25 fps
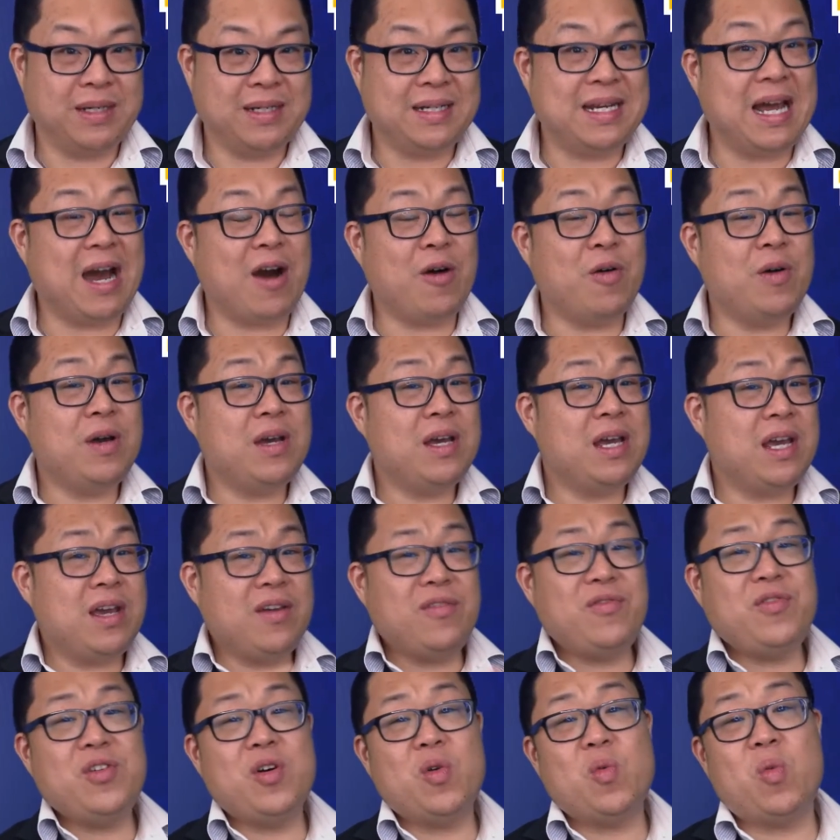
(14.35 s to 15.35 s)
Now,
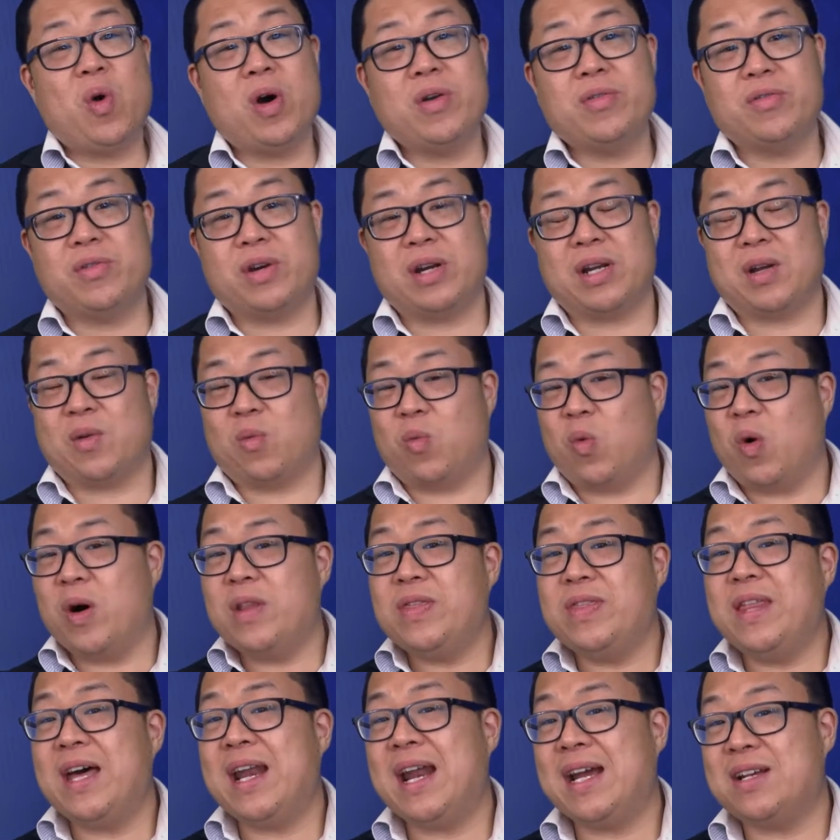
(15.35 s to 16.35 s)
if you're wondering
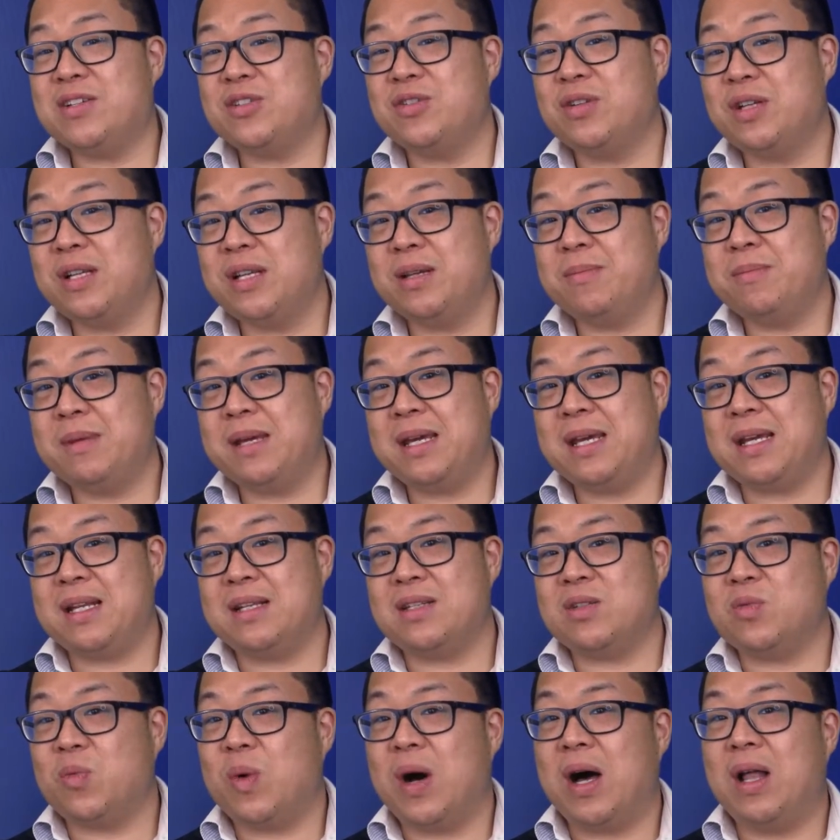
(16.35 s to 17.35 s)
what that actually
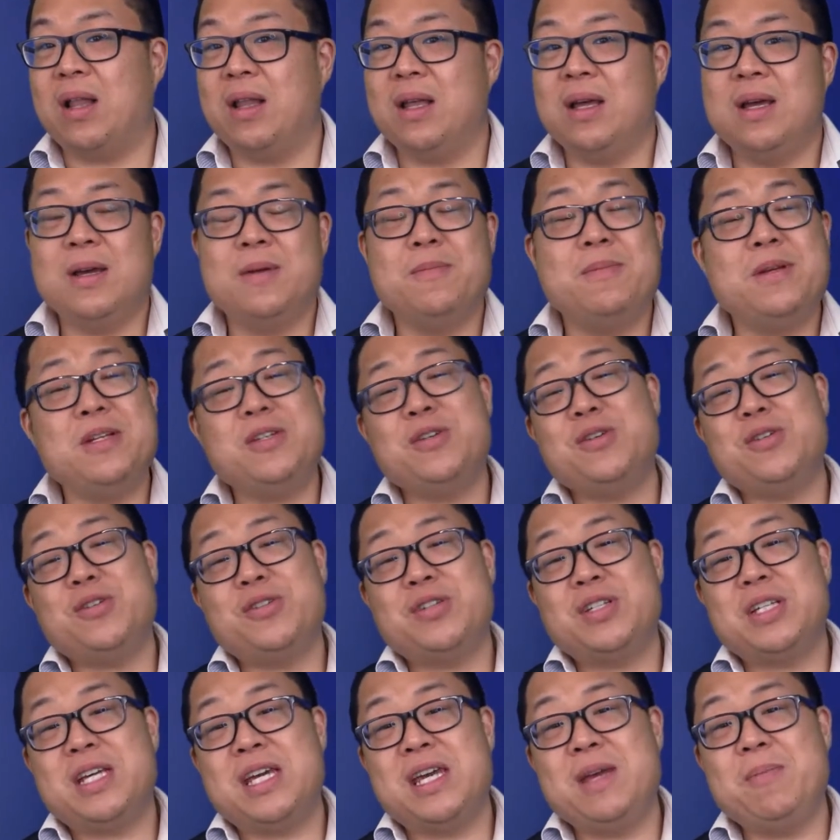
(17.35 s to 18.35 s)
means, well, be sure
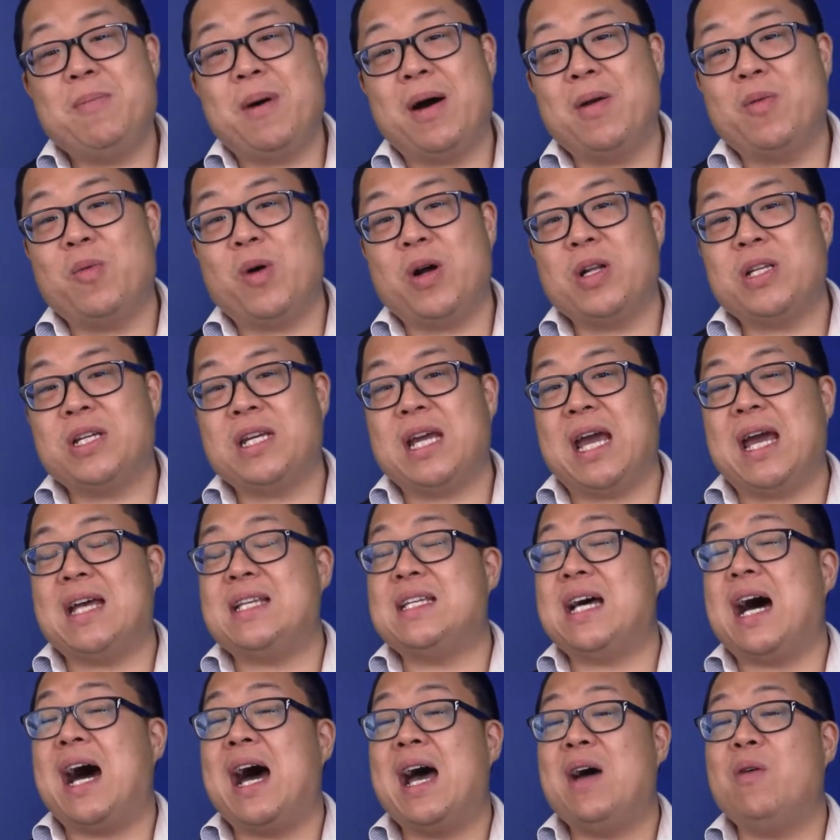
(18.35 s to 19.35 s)
to keep on watching
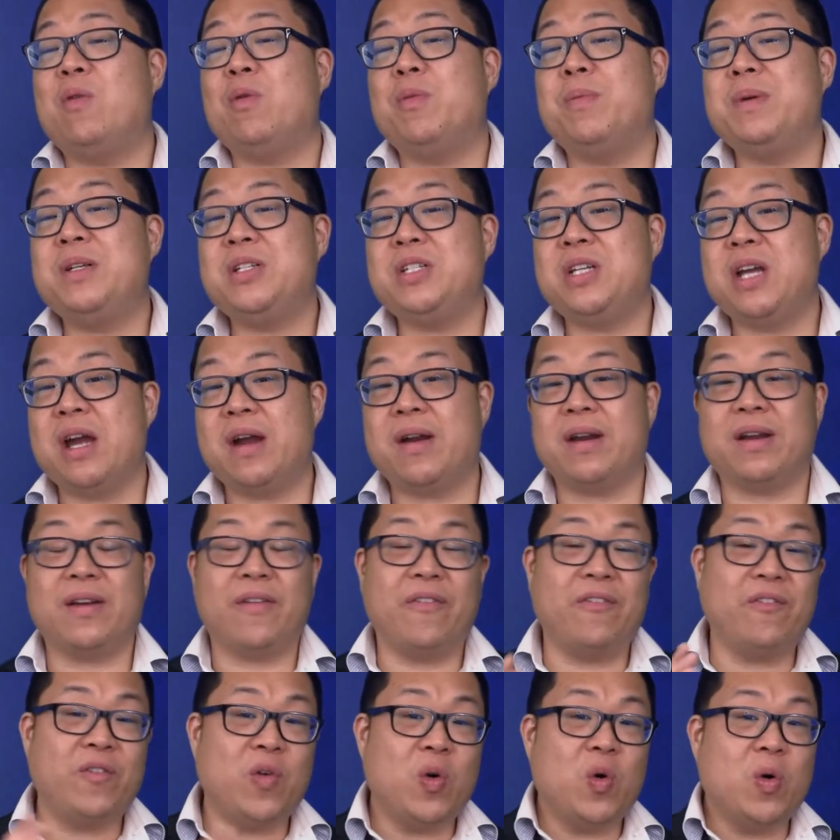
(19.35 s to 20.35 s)
as I will be sharing
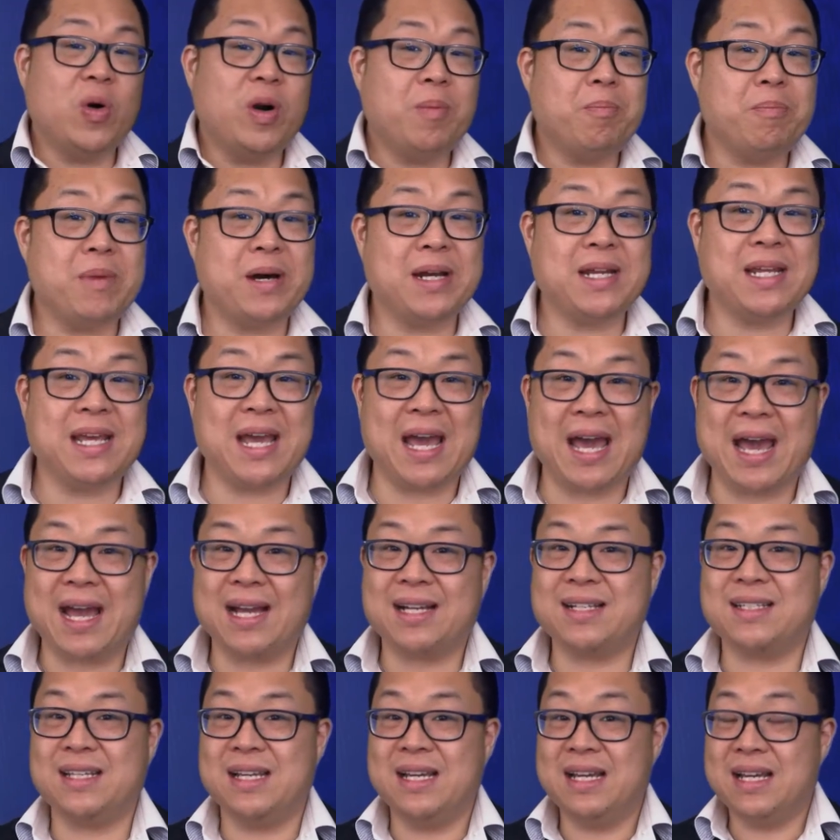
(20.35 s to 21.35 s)
four money hacks